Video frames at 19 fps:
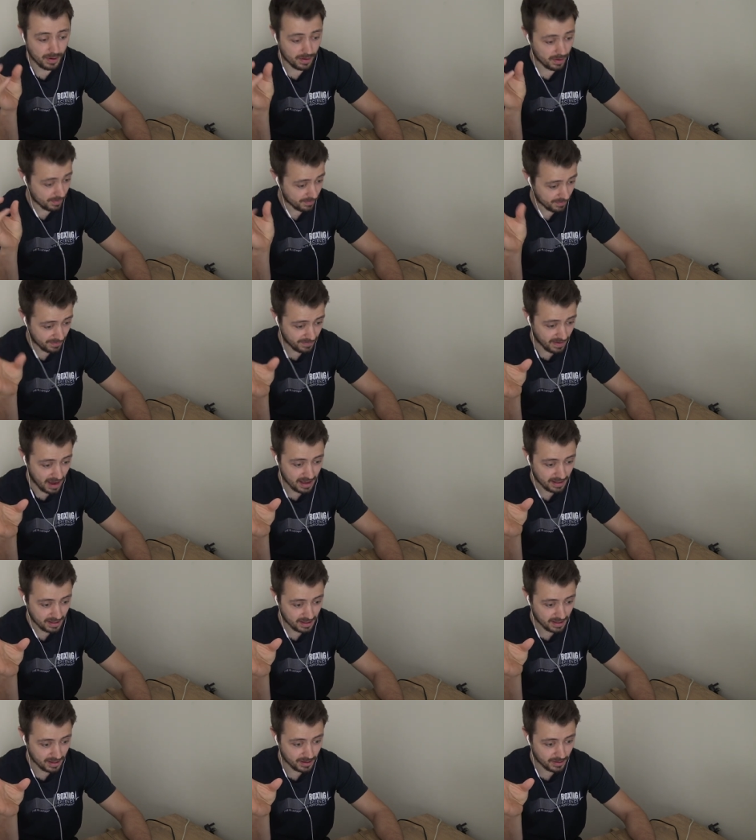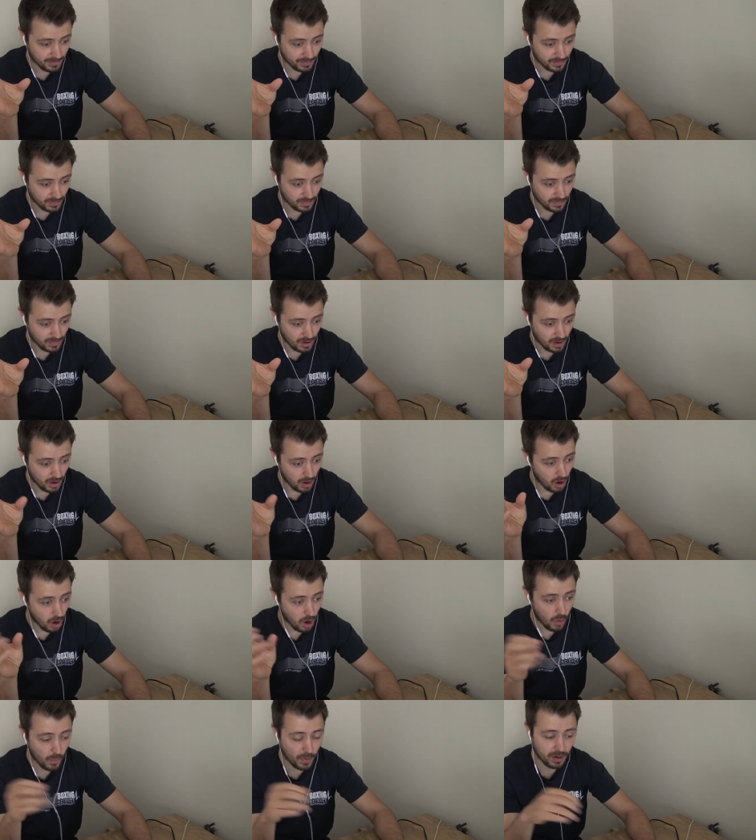and fast,
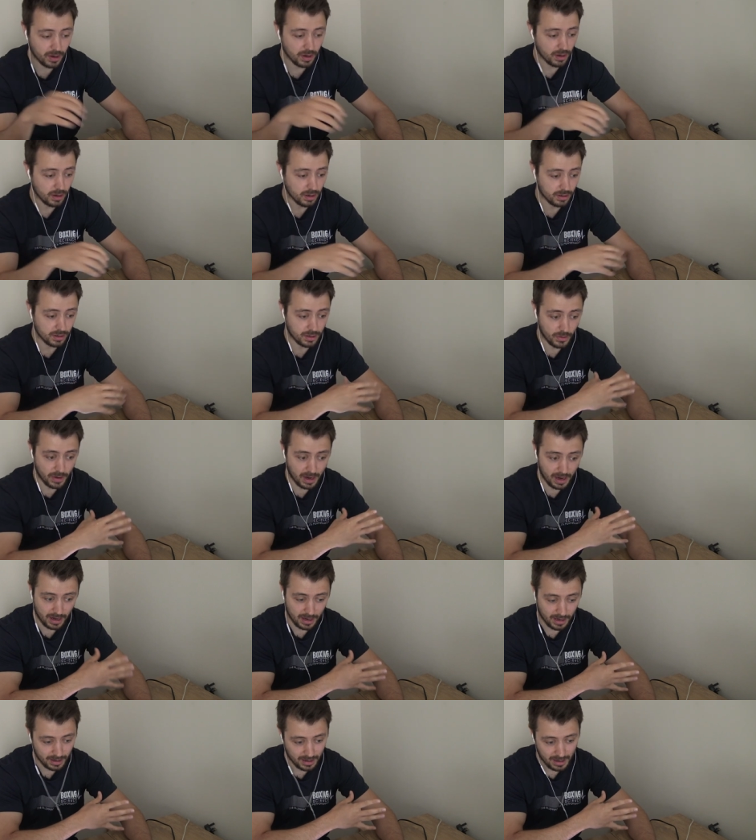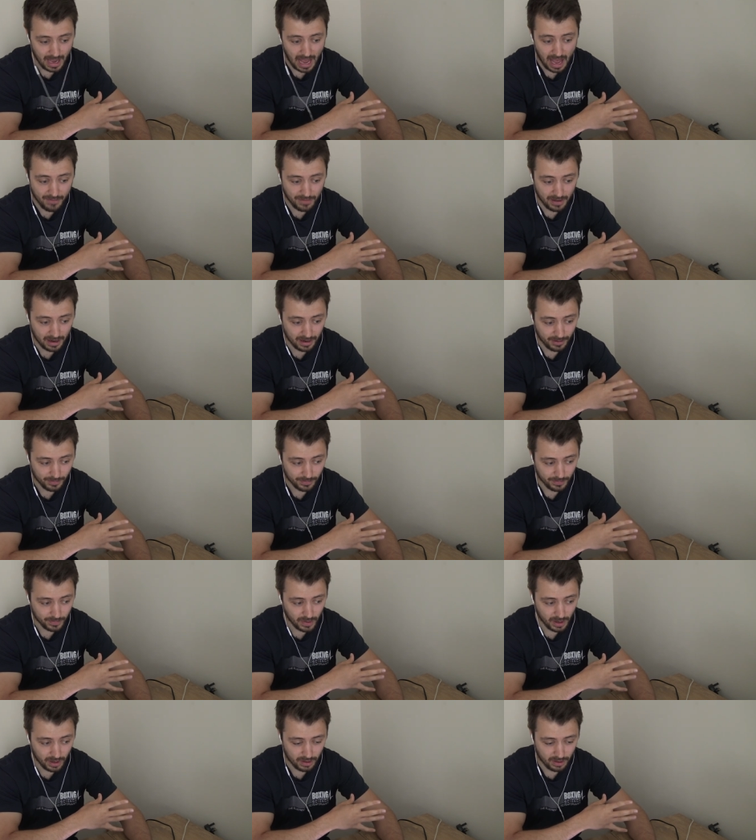or we can do it heavy
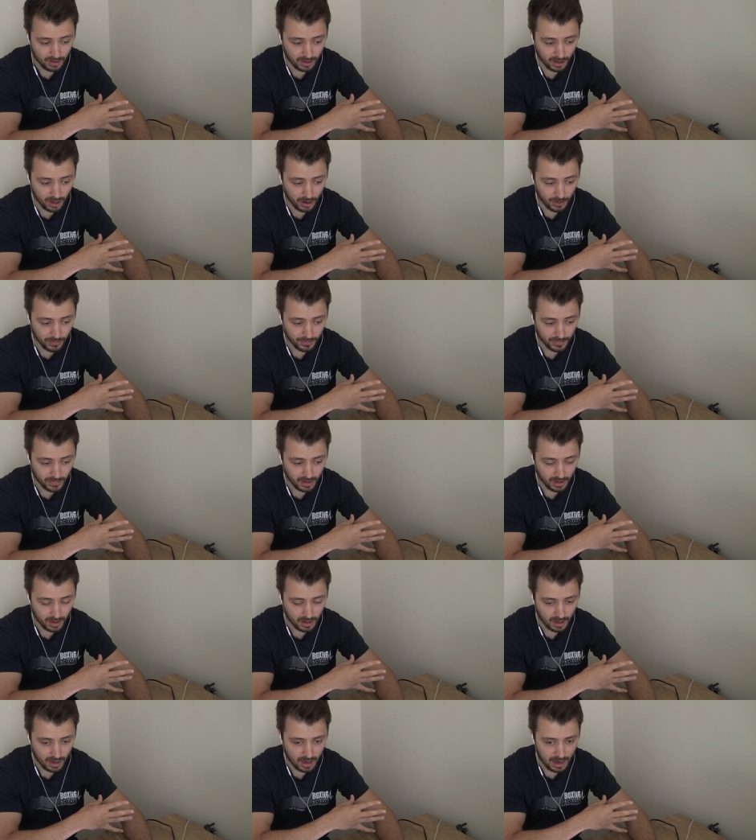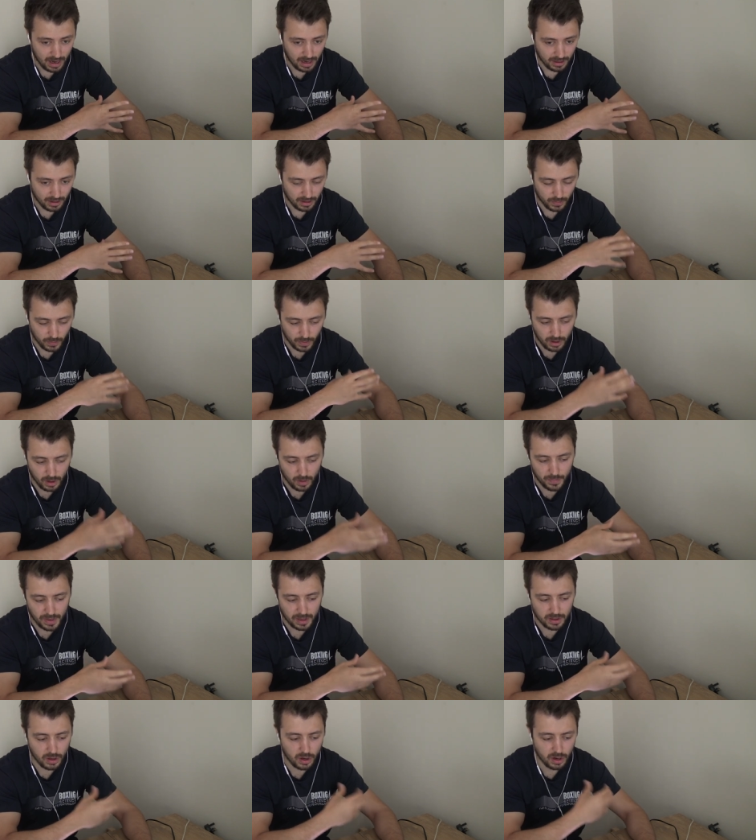and slow. And we're going to
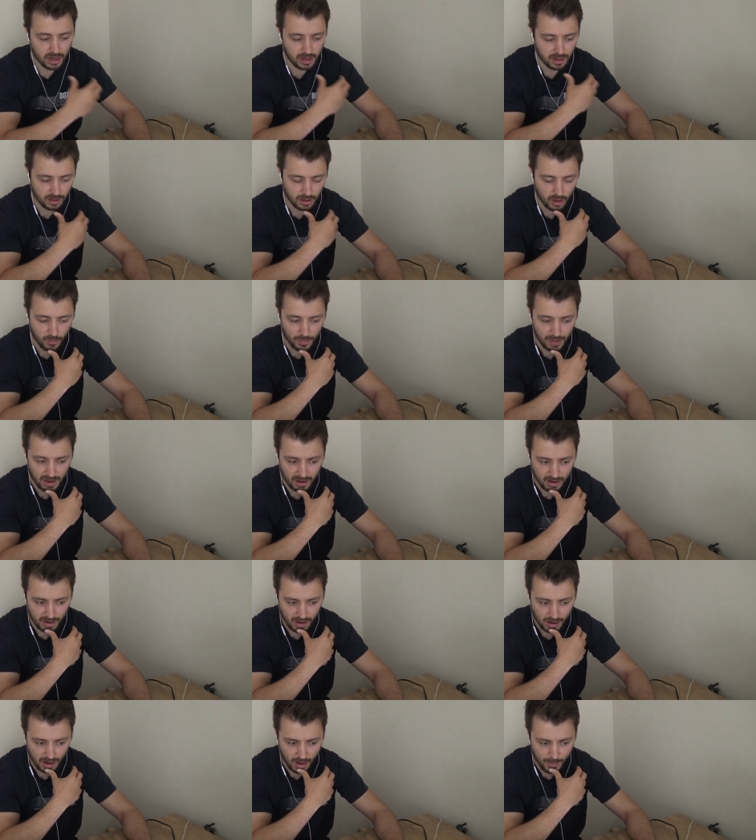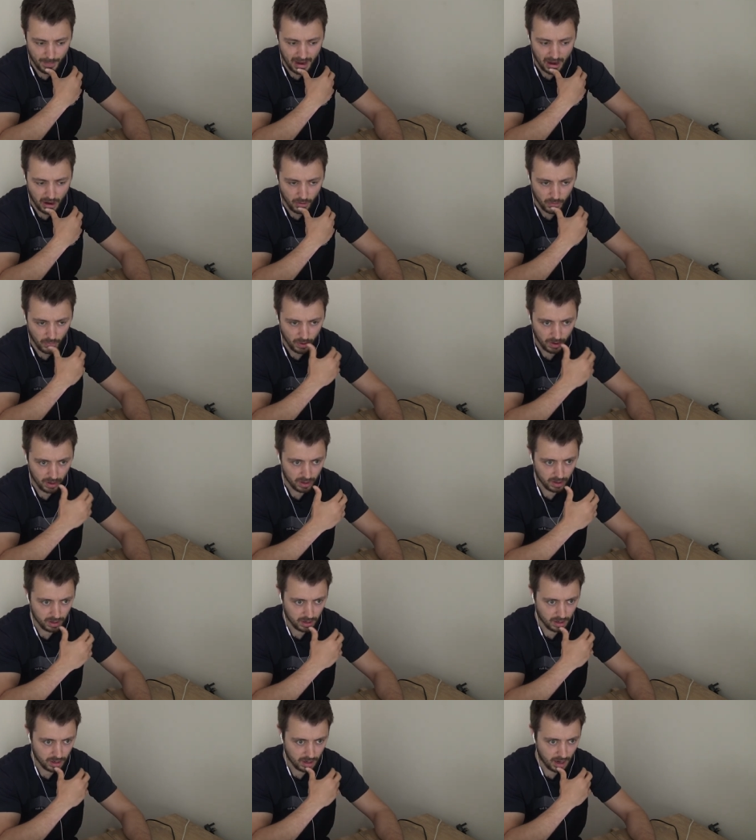be talking a little bit about
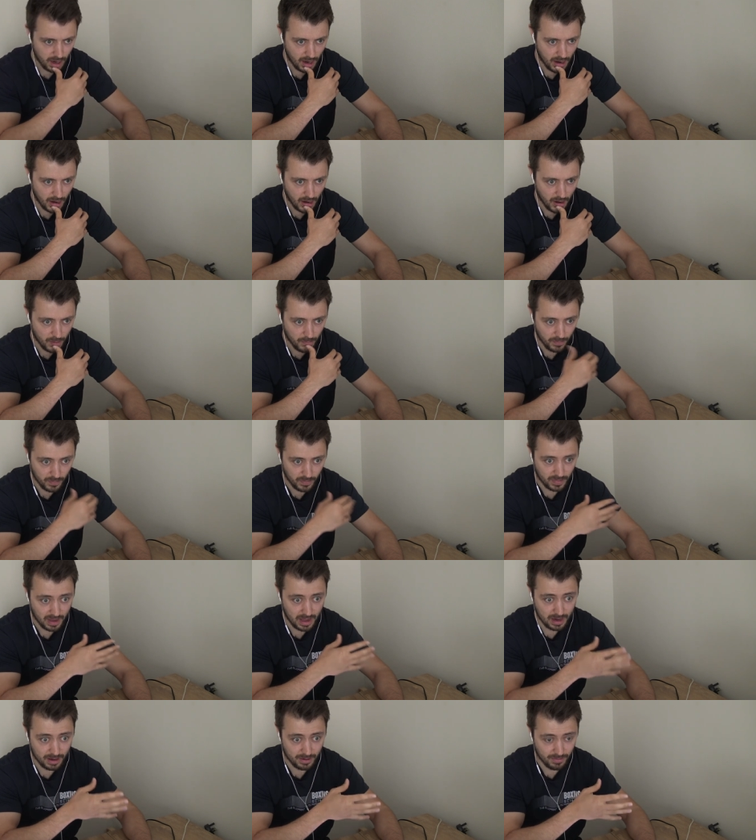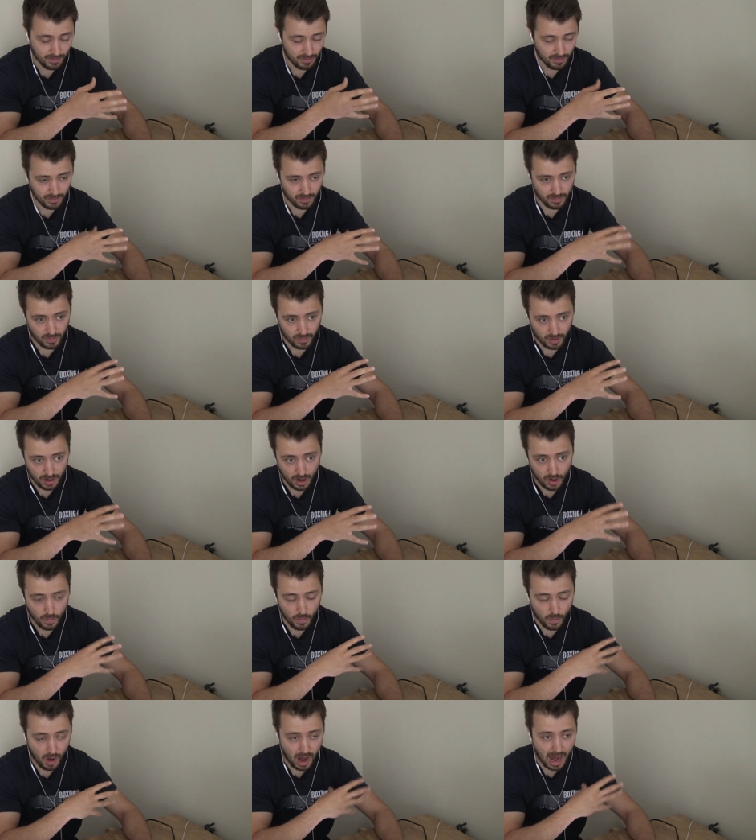um, like you
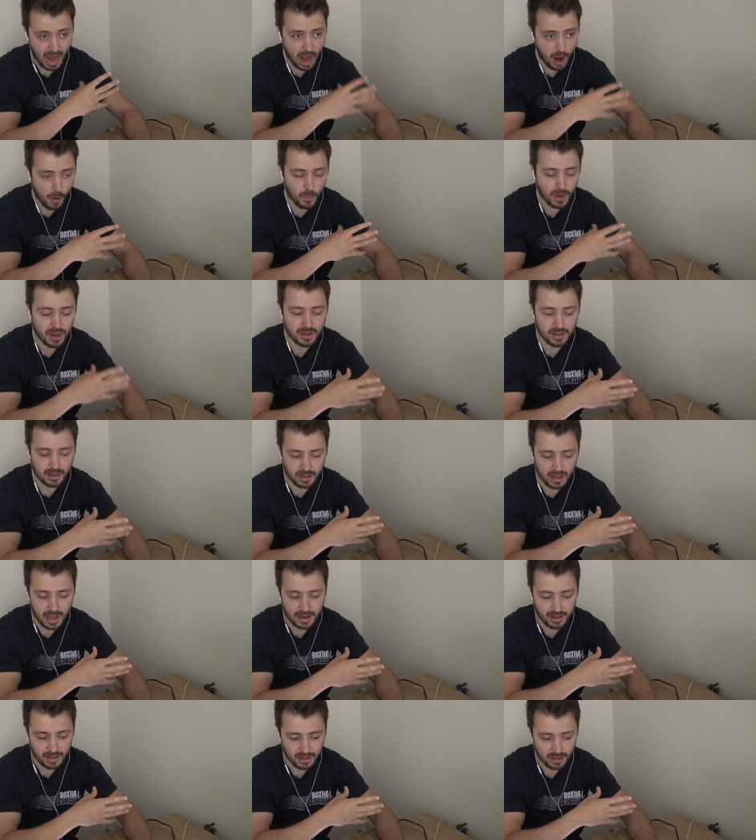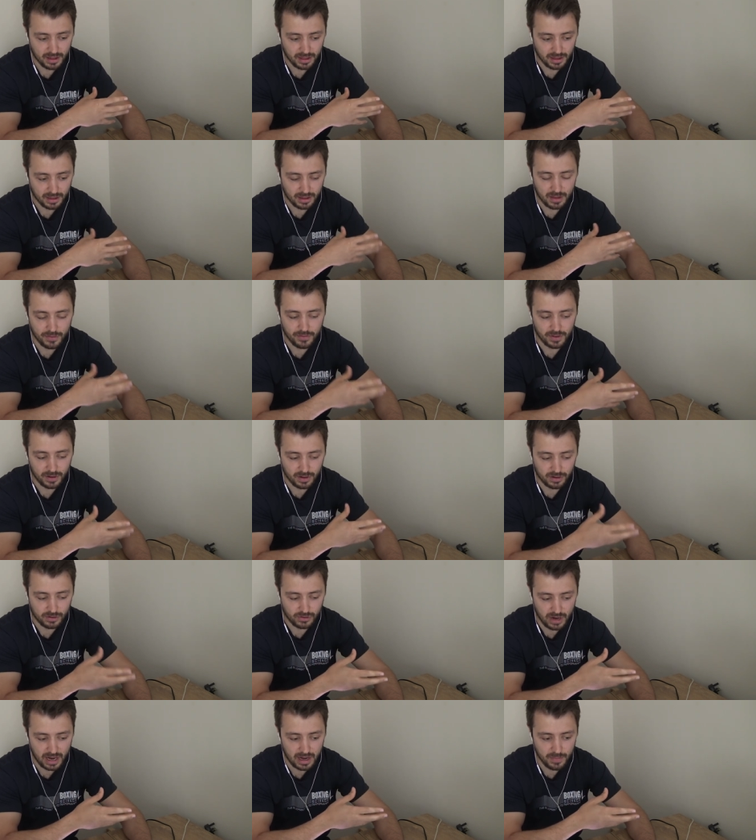know how we select the
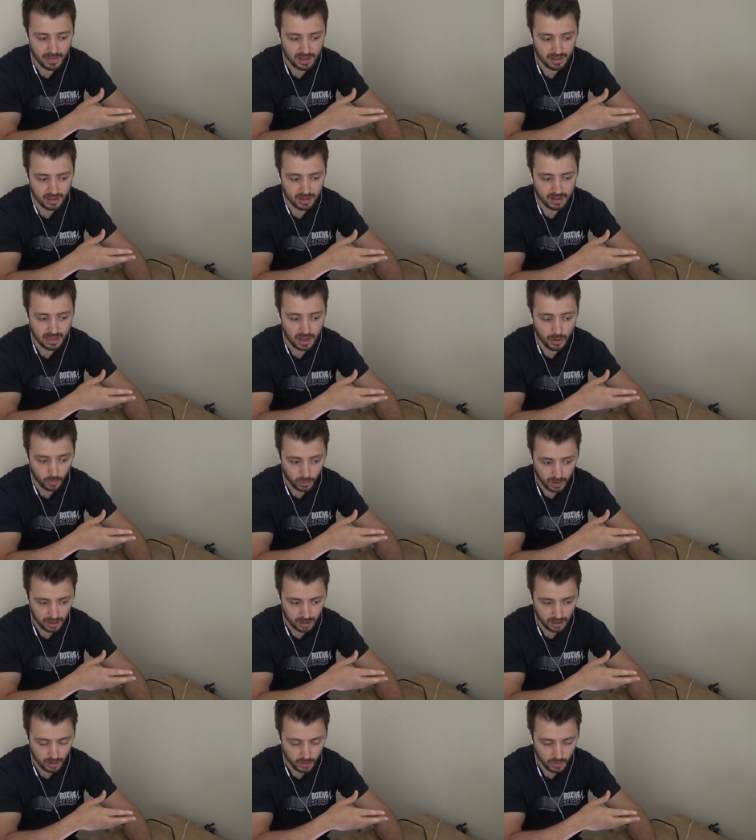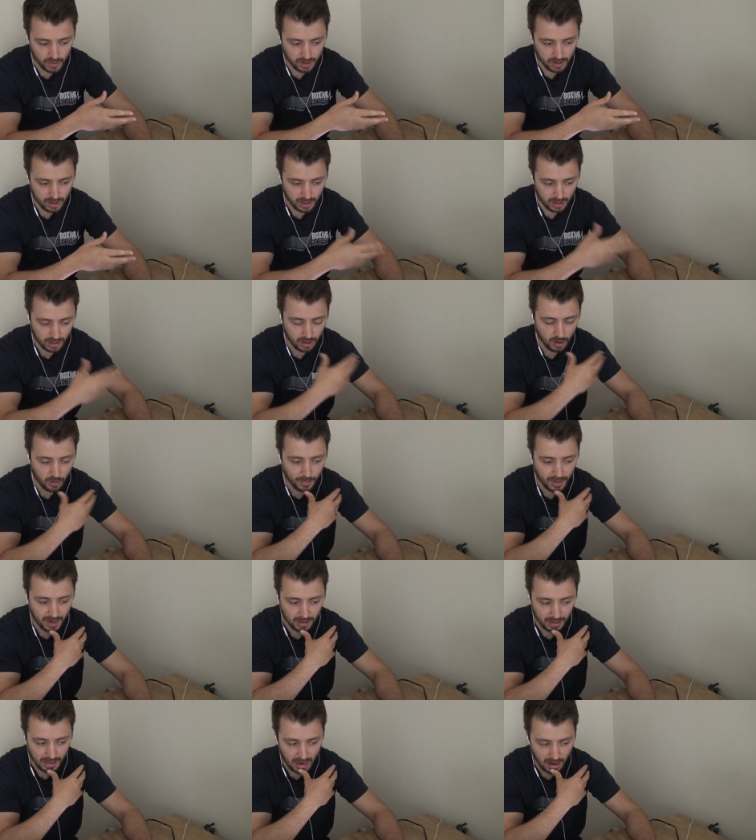different training methods that we use a little
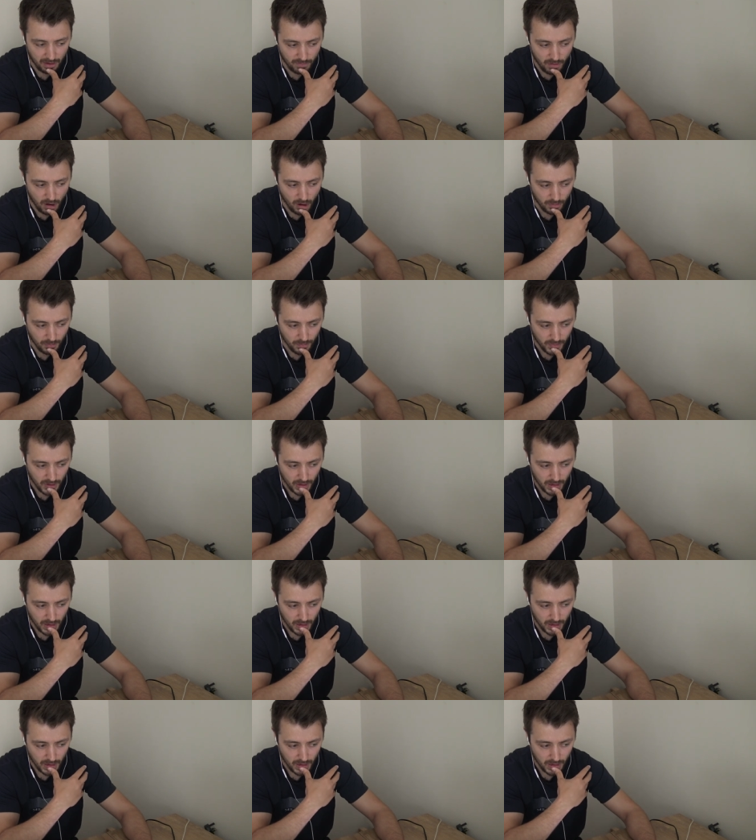bit later on.